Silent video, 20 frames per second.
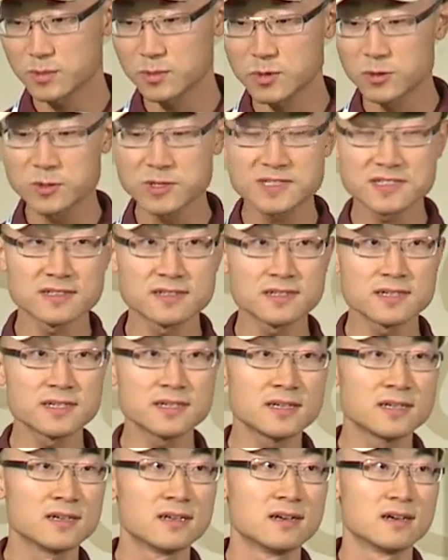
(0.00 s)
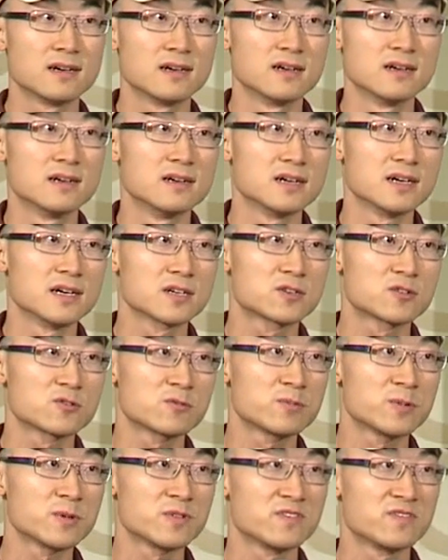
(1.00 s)
More recently, uh, a
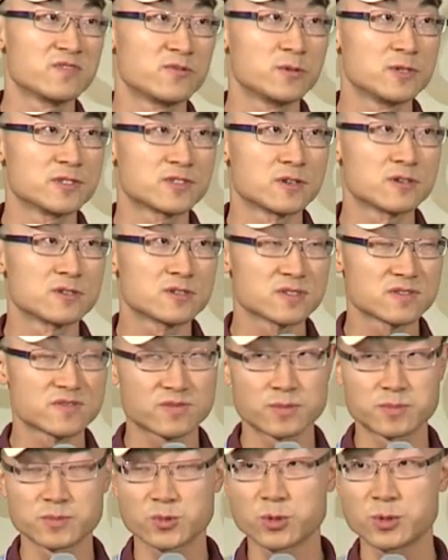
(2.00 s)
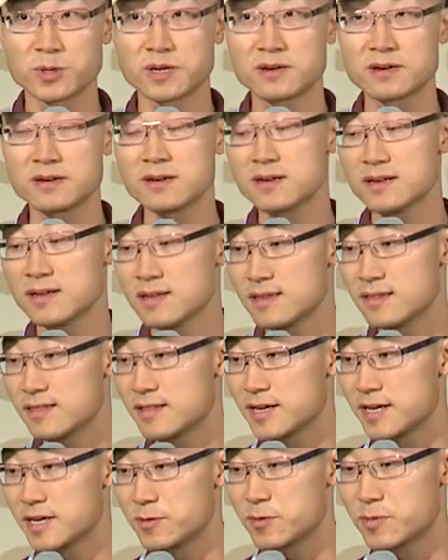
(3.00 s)
group of researchers from Twitter,
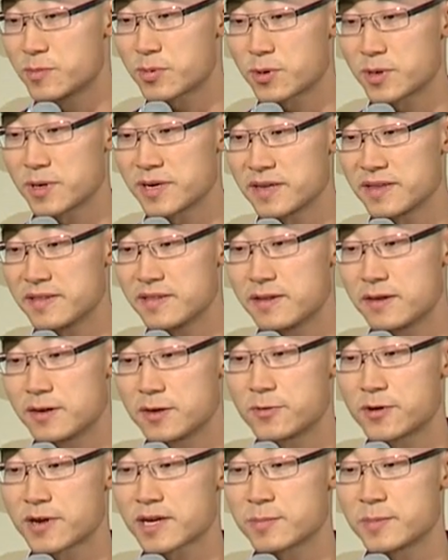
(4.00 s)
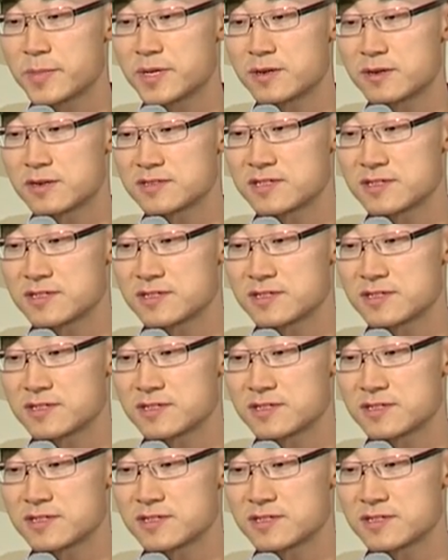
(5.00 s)
they reported their recommender